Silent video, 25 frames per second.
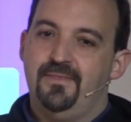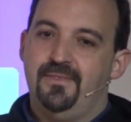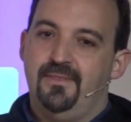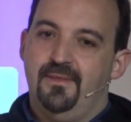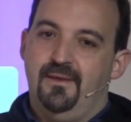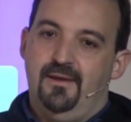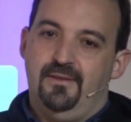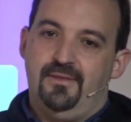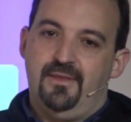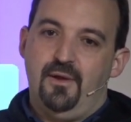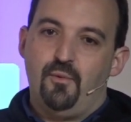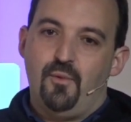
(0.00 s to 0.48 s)

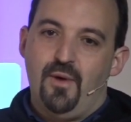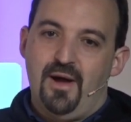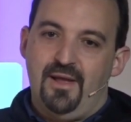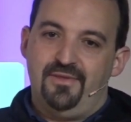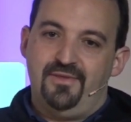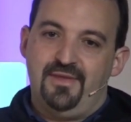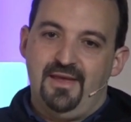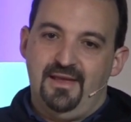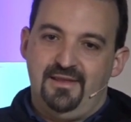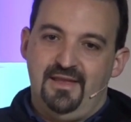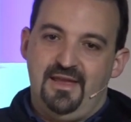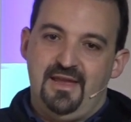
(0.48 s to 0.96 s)
the one
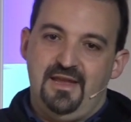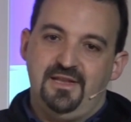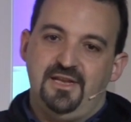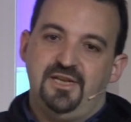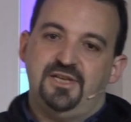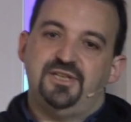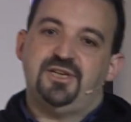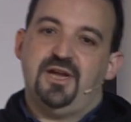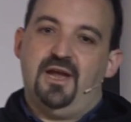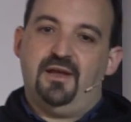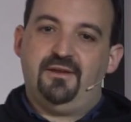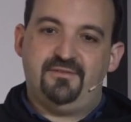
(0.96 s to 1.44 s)
that
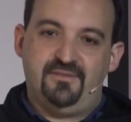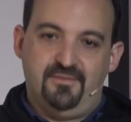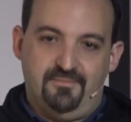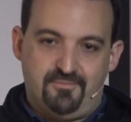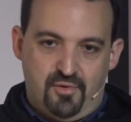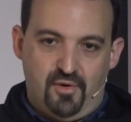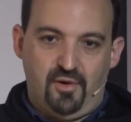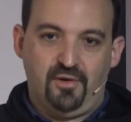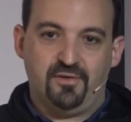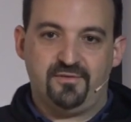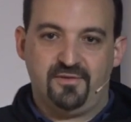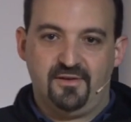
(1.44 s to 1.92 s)
initiates the
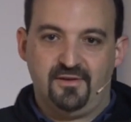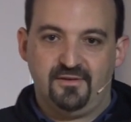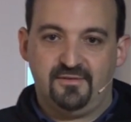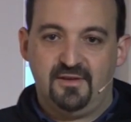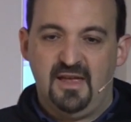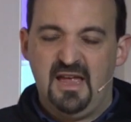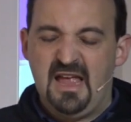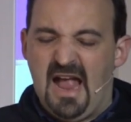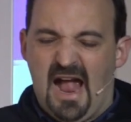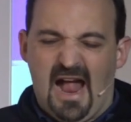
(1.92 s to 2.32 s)
process.